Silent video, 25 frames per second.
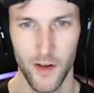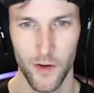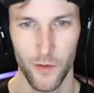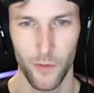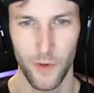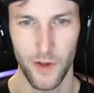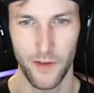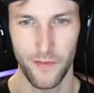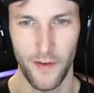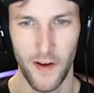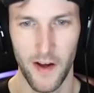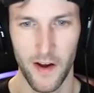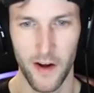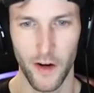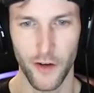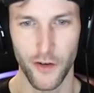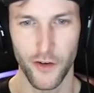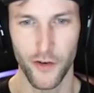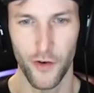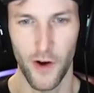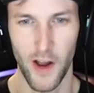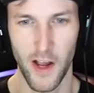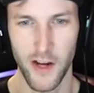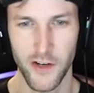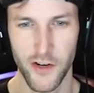We found a
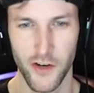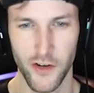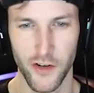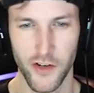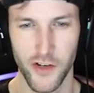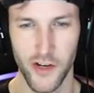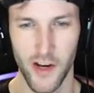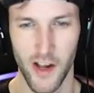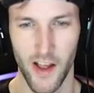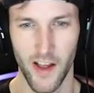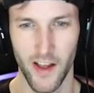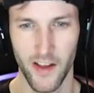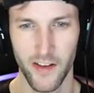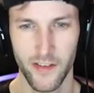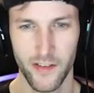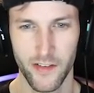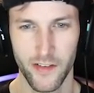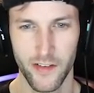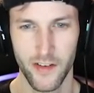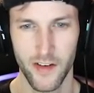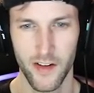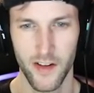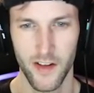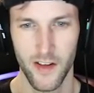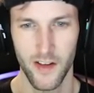treasure
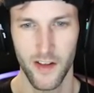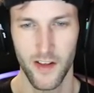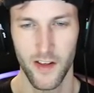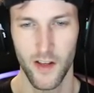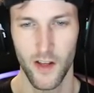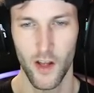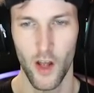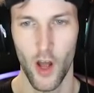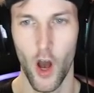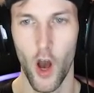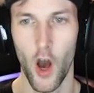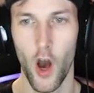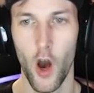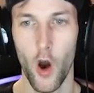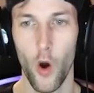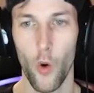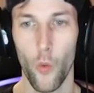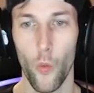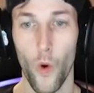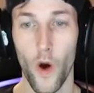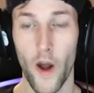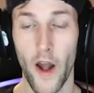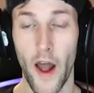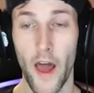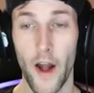chest. Oh,
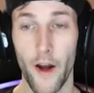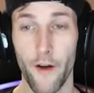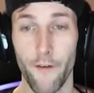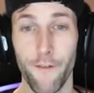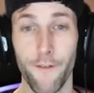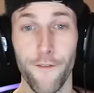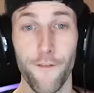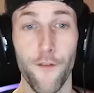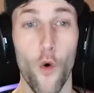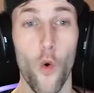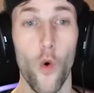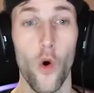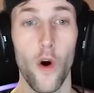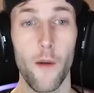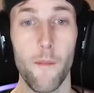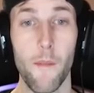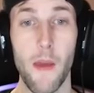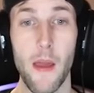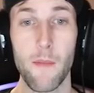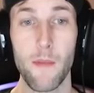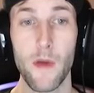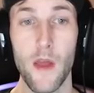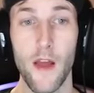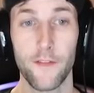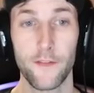1 out of 4.
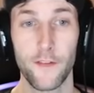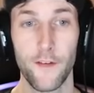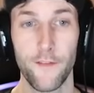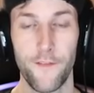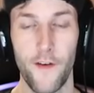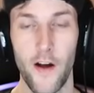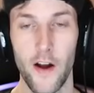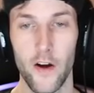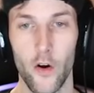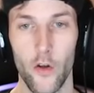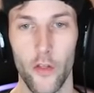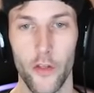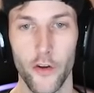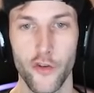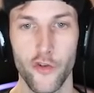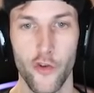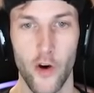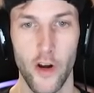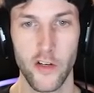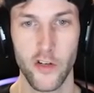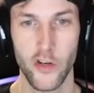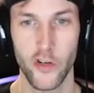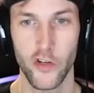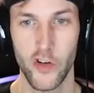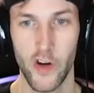Maybe you have to find all the
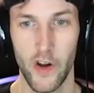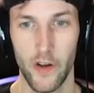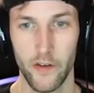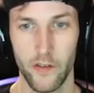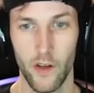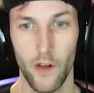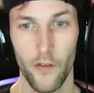treasure chests.